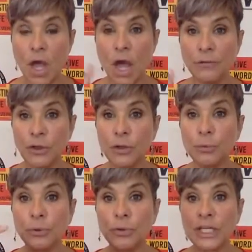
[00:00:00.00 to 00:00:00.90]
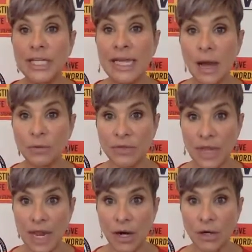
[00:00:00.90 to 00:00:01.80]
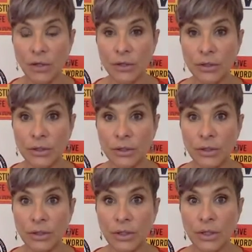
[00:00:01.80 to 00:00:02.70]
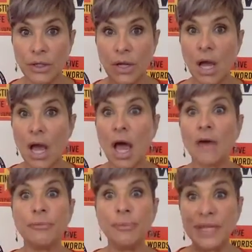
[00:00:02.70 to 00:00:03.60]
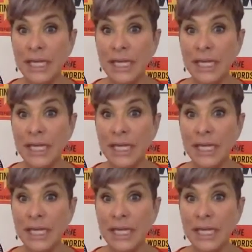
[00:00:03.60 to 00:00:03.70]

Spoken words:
of you putting out there, of being